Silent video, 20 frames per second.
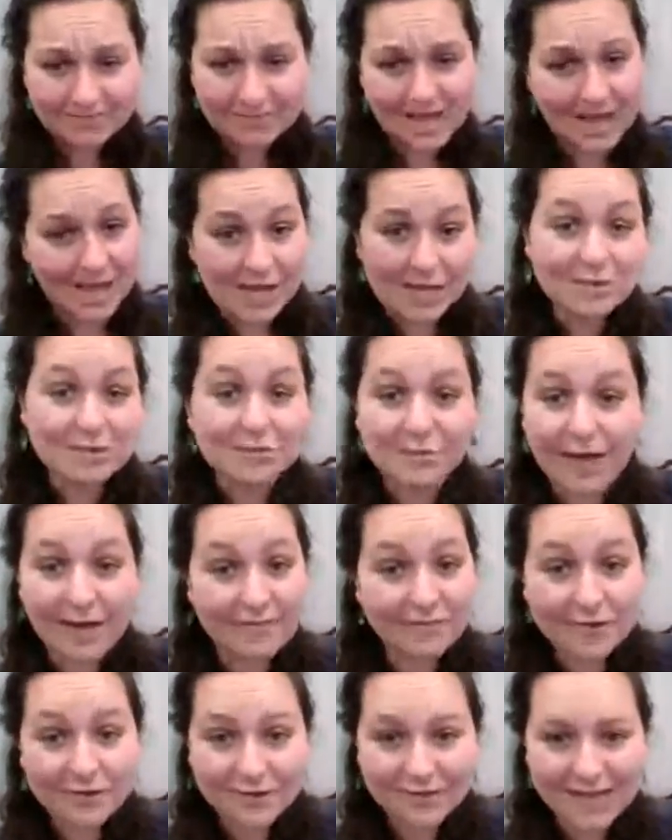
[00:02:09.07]
age
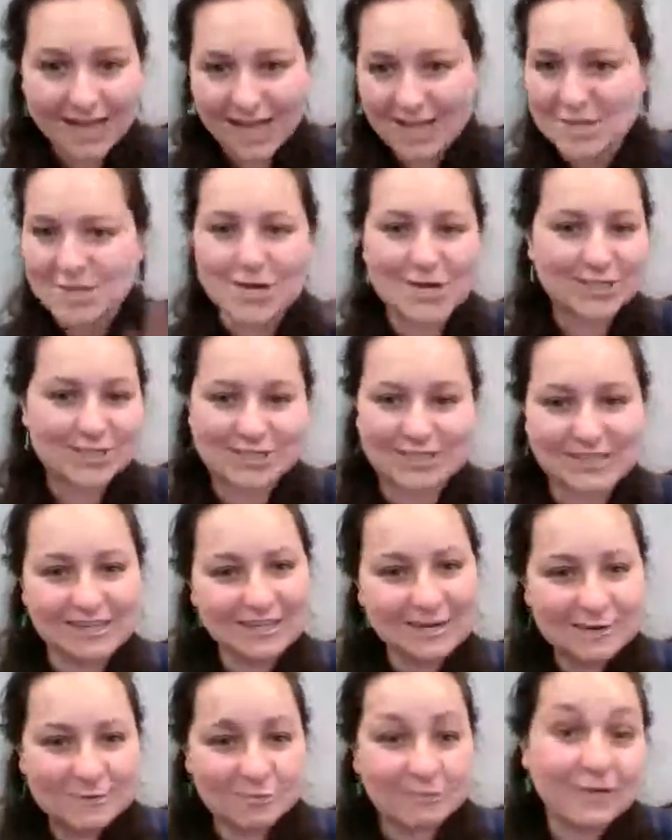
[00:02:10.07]
level and just
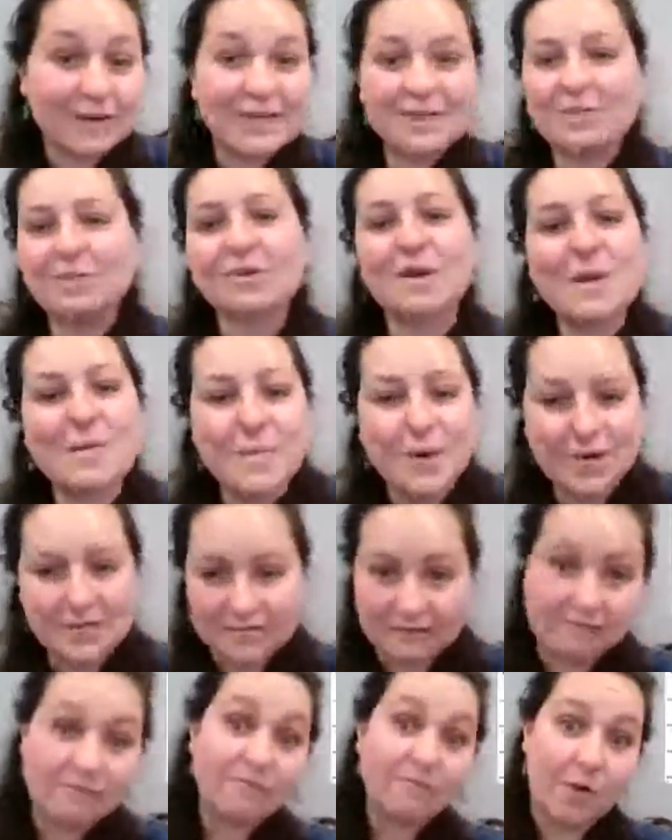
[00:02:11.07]
read 3
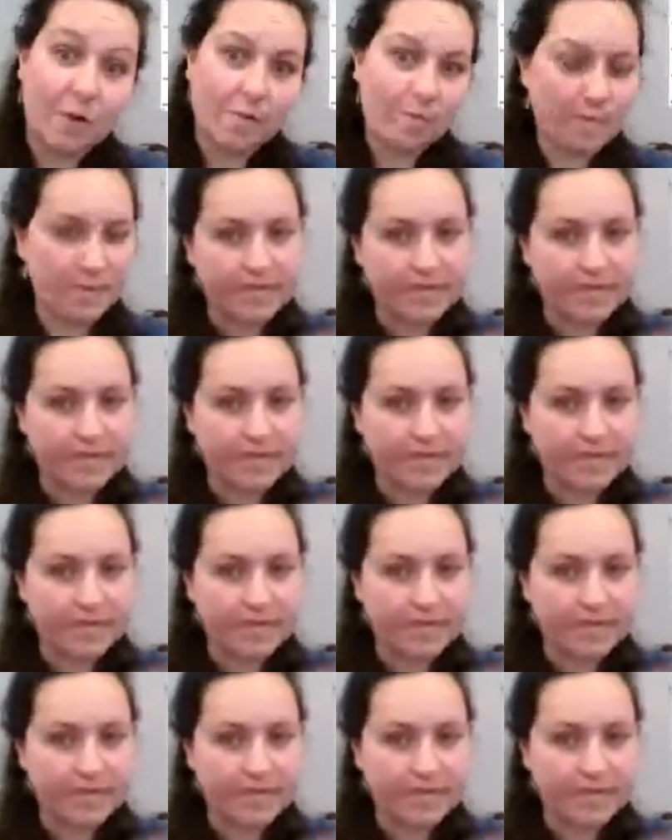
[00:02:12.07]
books and vote,